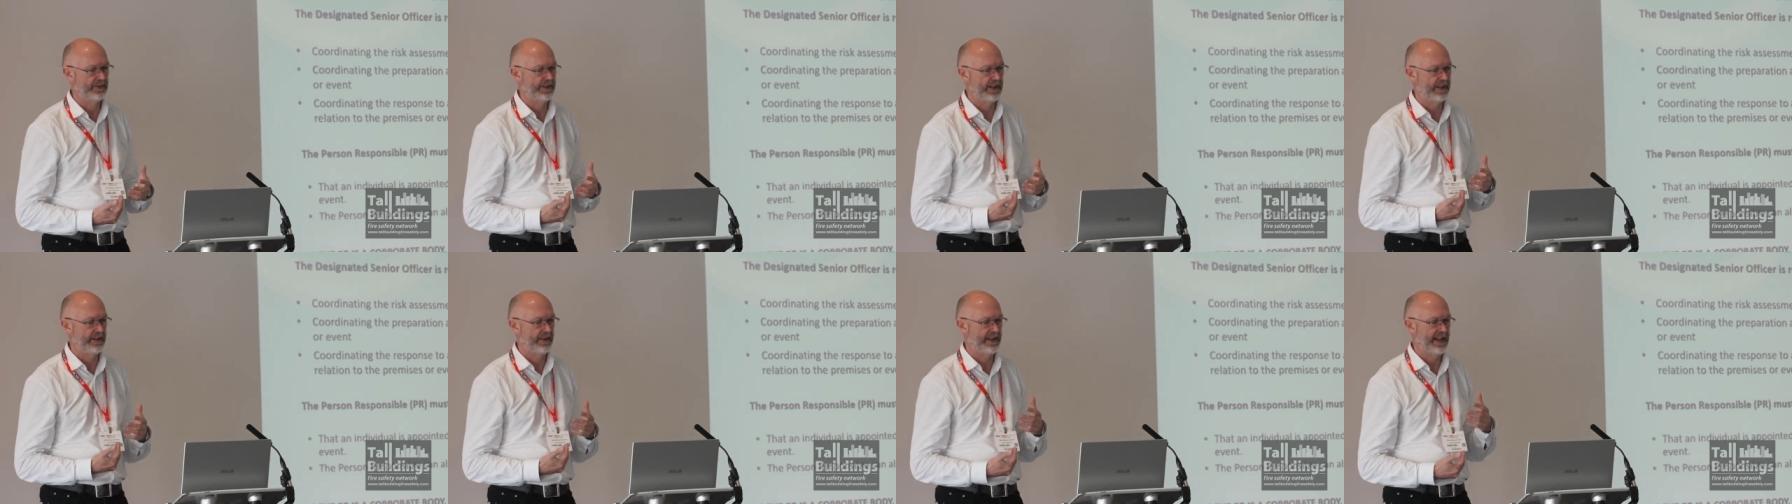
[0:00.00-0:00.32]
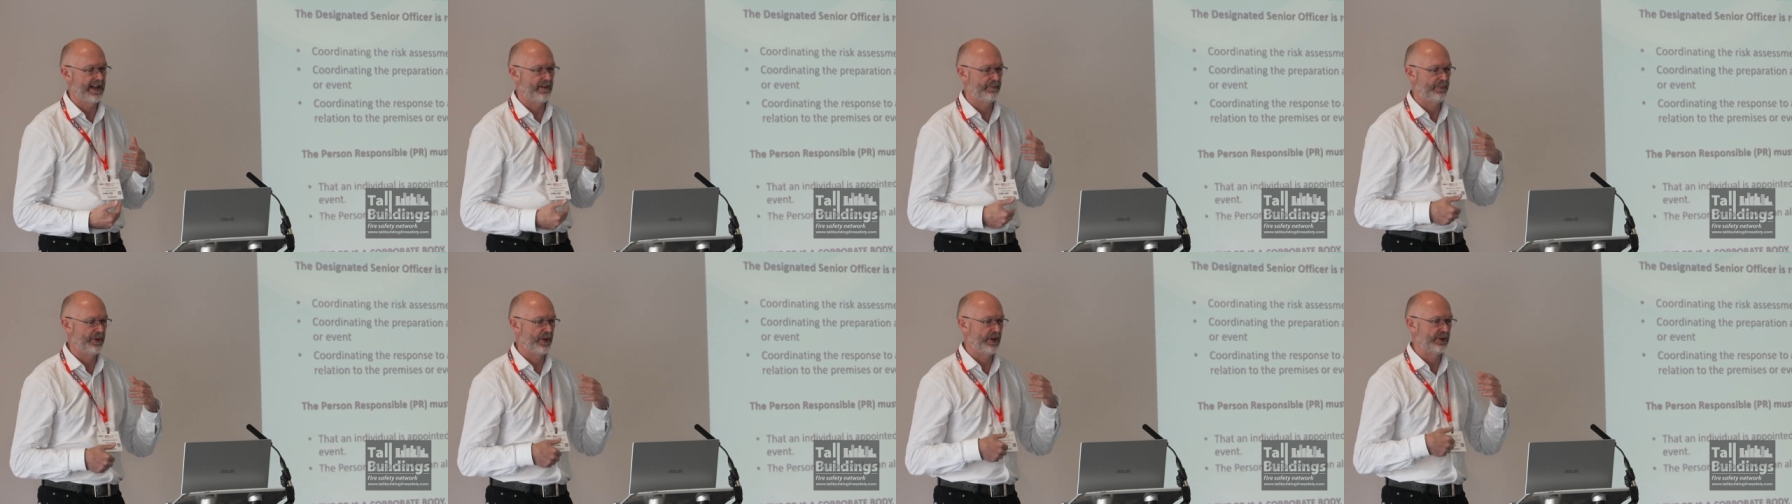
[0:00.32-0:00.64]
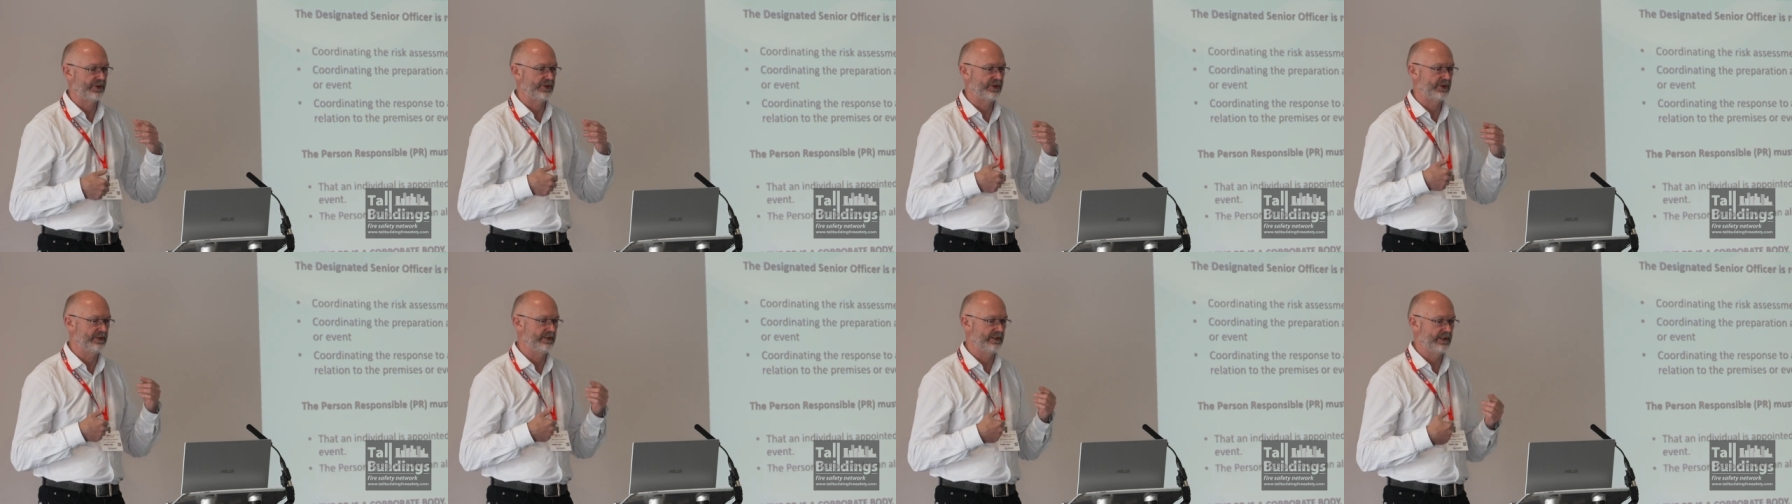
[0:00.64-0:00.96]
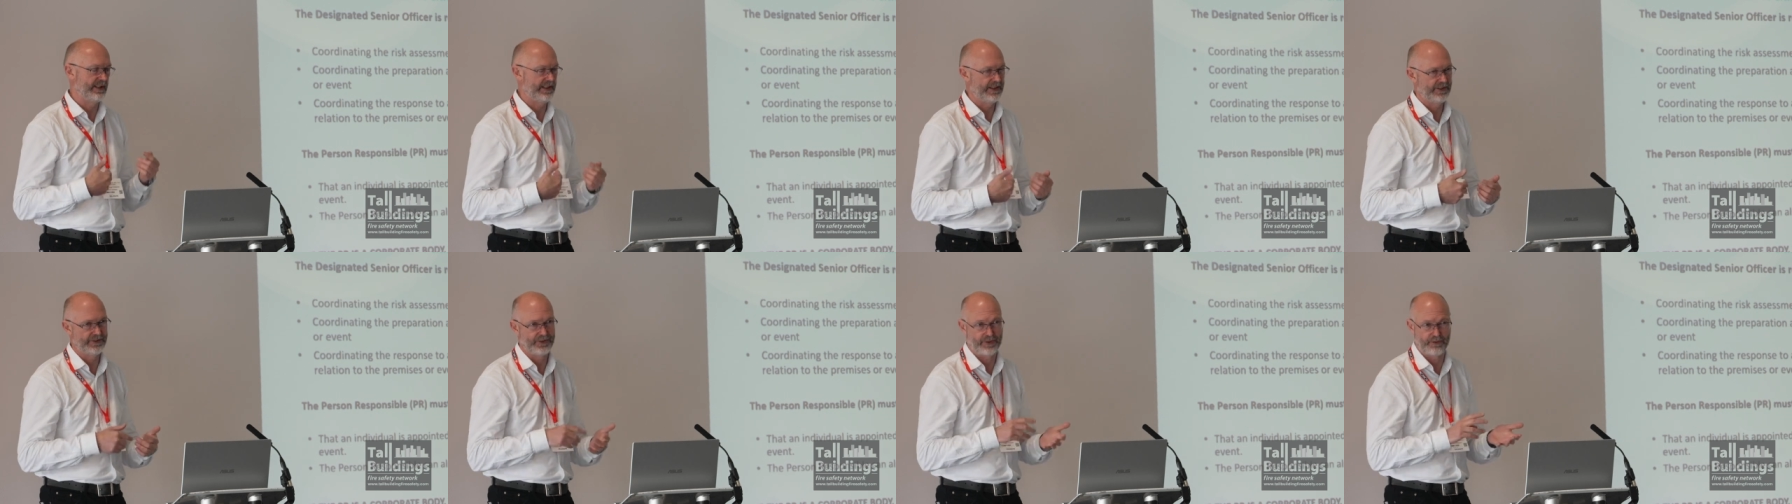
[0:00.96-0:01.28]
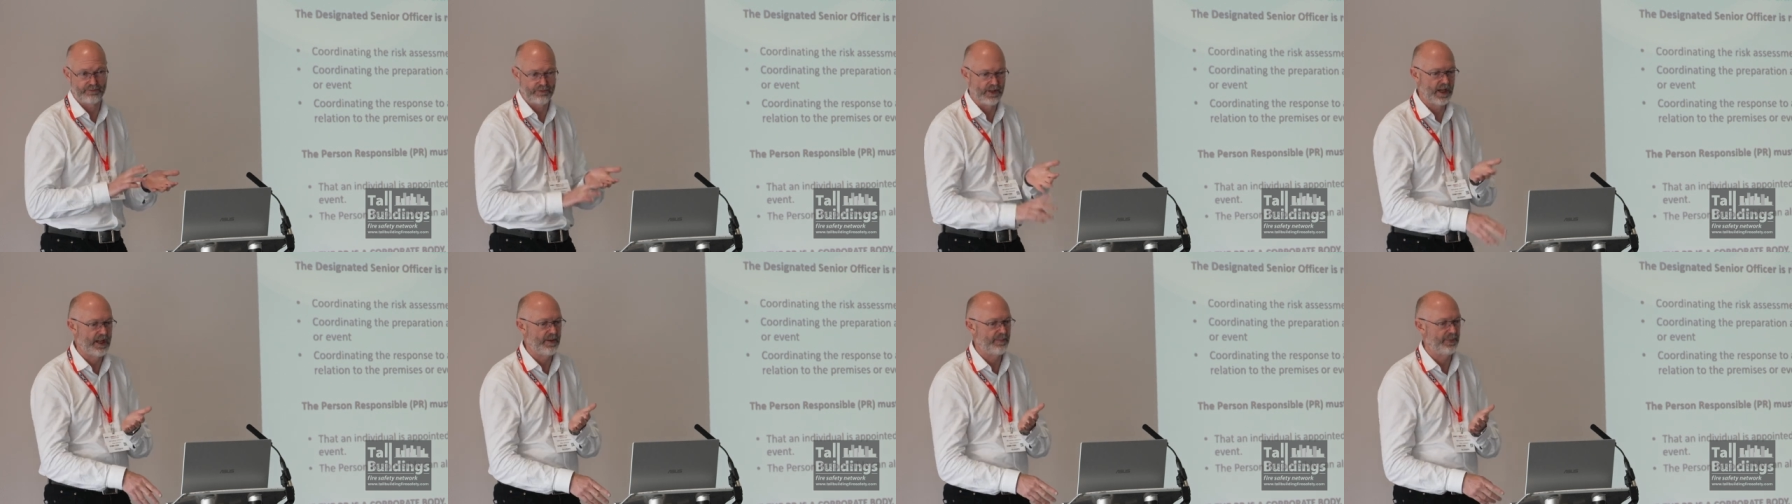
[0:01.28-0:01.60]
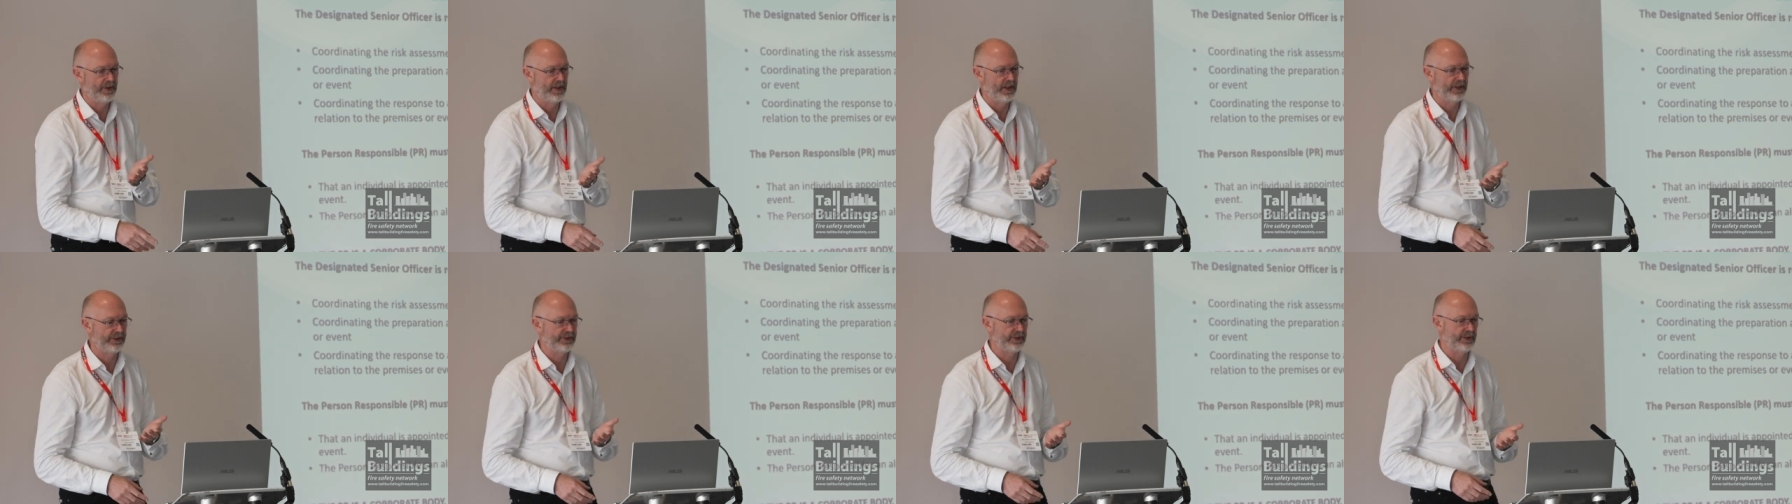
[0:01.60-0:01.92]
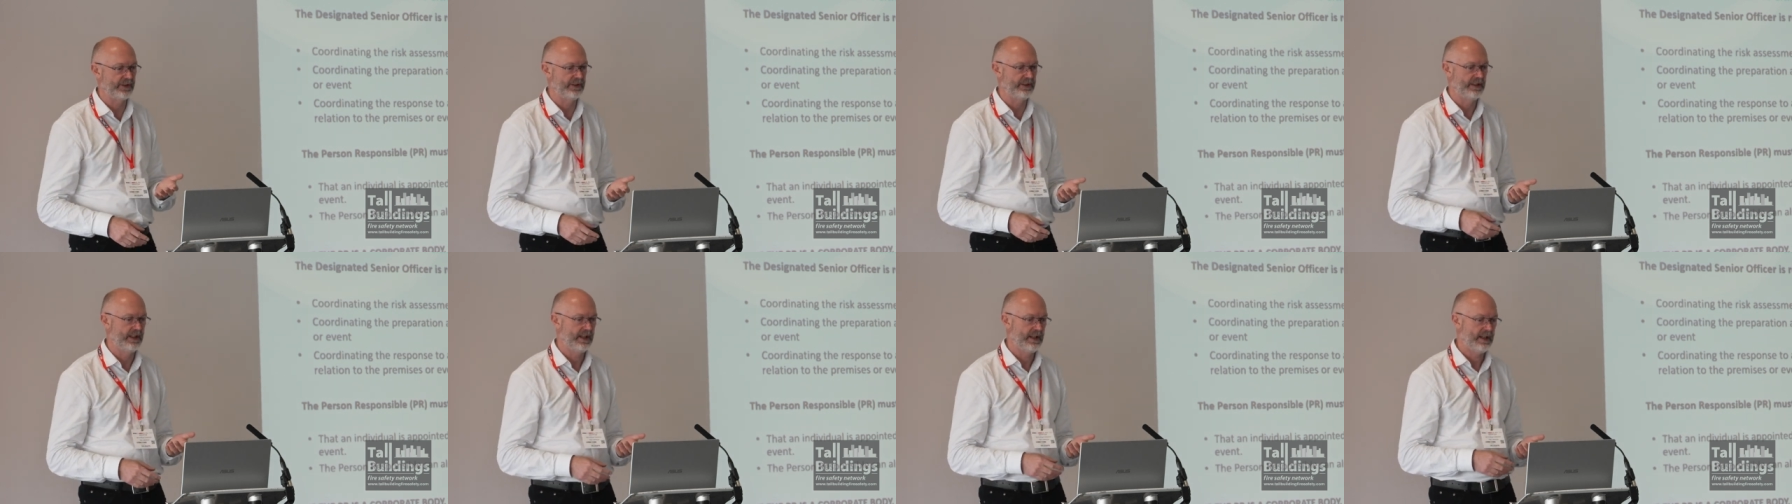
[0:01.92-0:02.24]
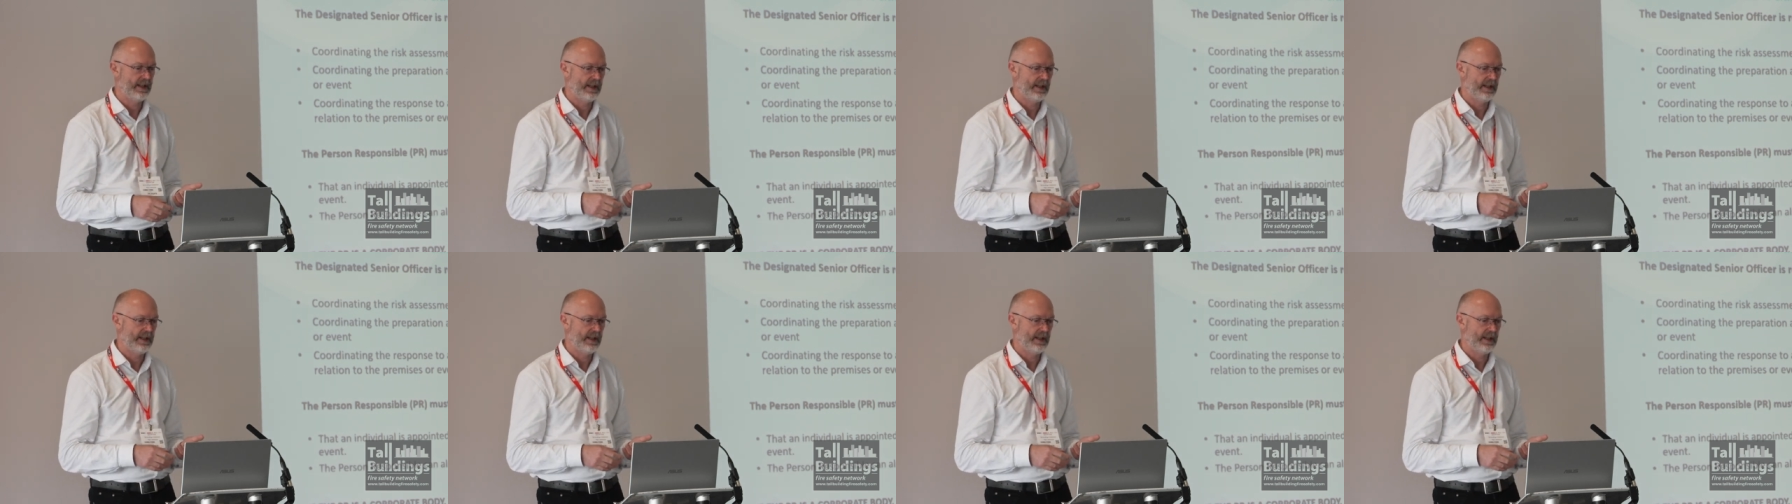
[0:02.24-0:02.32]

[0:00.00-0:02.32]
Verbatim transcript: that that person is the right person,